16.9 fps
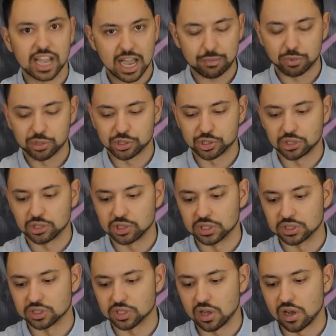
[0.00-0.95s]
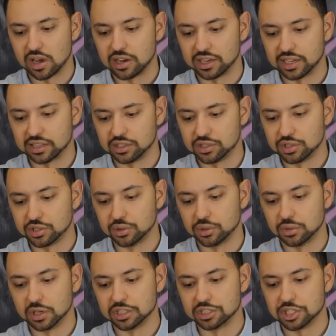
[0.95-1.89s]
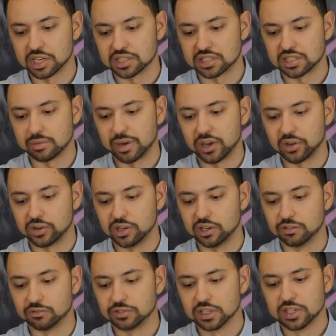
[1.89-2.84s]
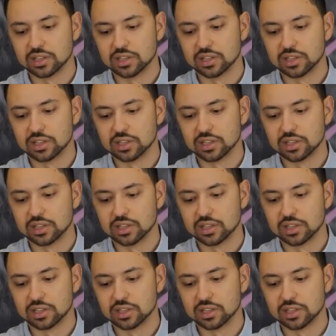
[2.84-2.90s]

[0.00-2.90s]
apertures on it to adjust the amount of